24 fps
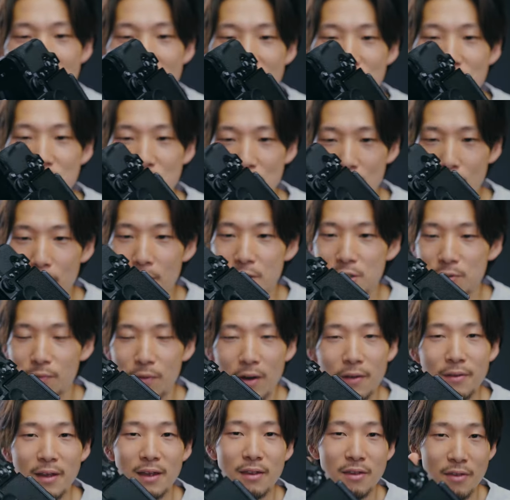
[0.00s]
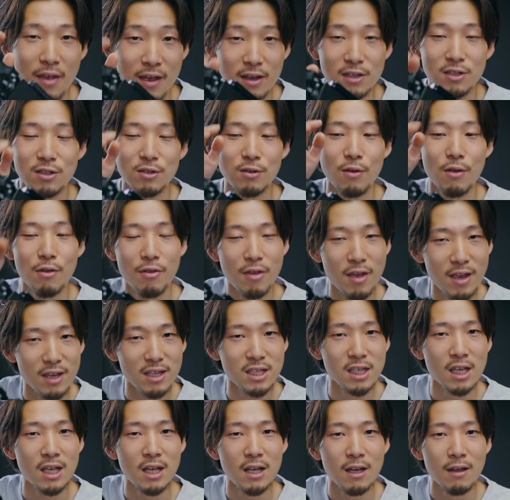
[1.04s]
is so much fun, and thanks to
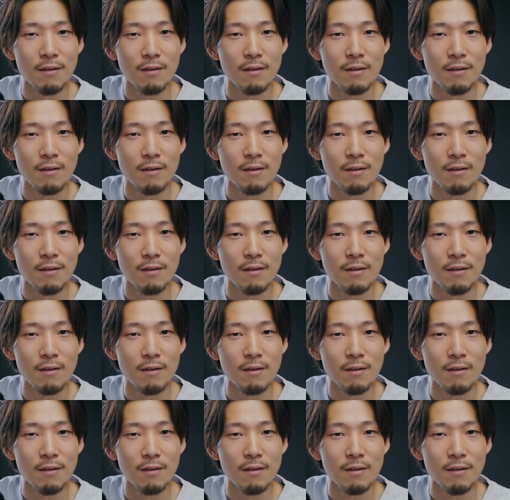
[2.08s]
this,